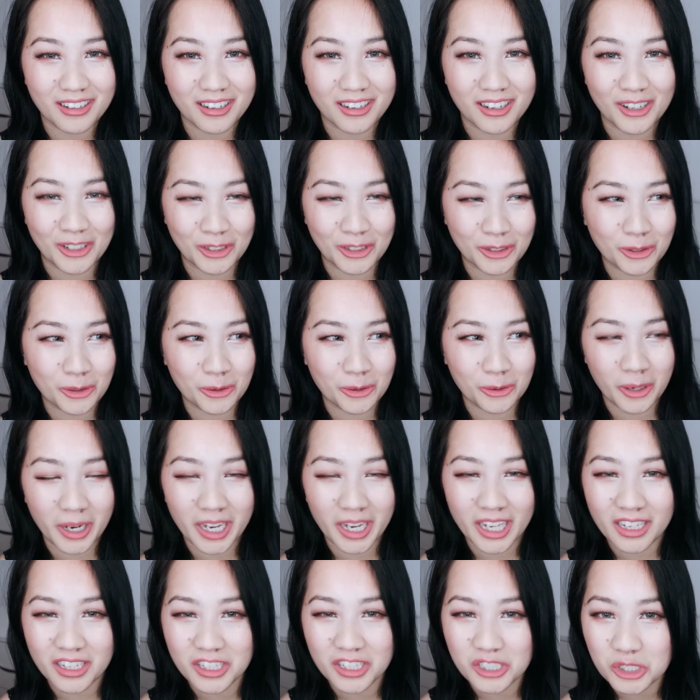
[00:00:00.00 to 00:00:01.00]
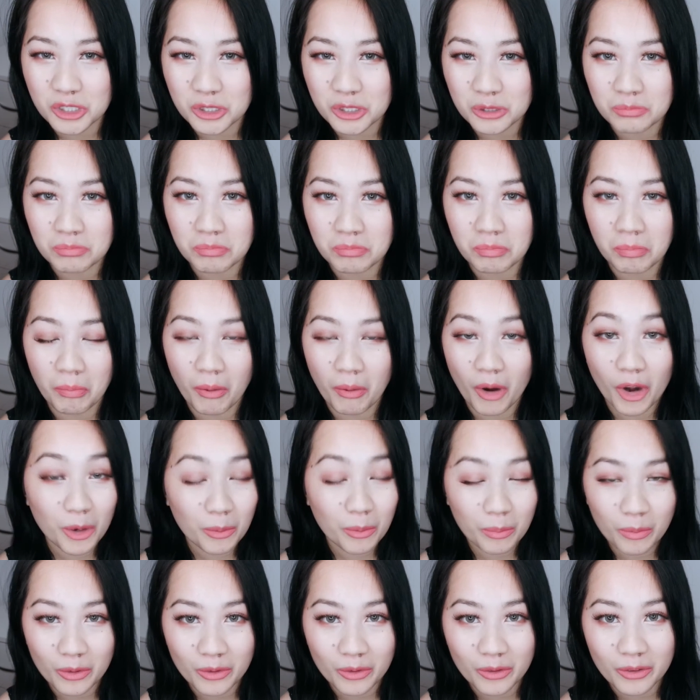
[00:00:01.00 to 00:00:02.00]
a grayish
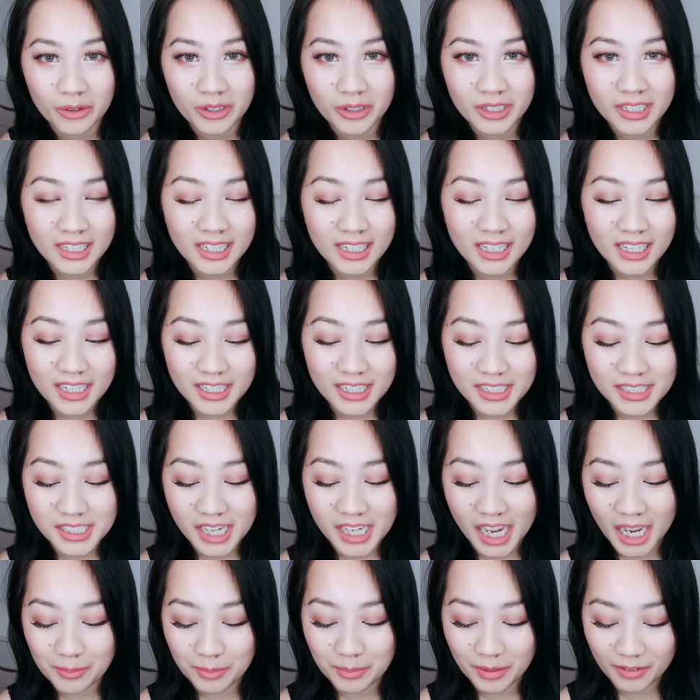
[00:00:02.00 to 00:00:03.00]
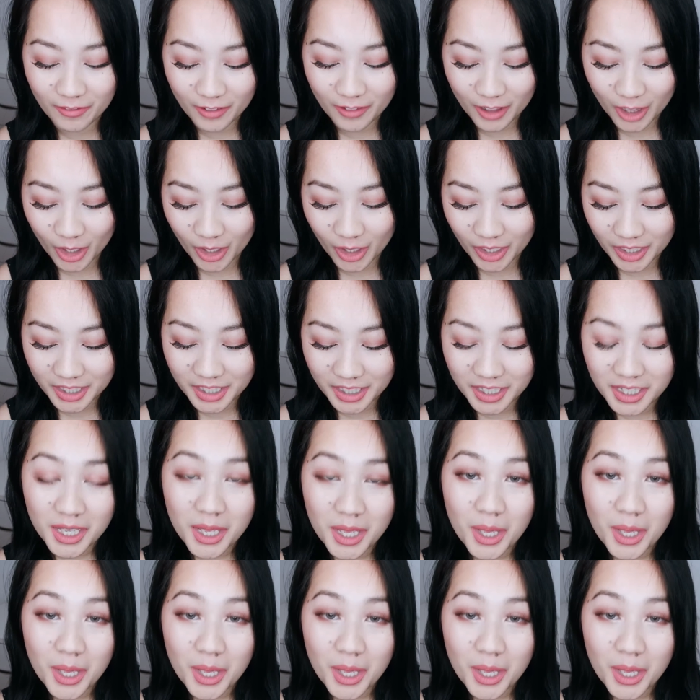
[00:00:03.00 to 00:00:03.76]
purple type of look.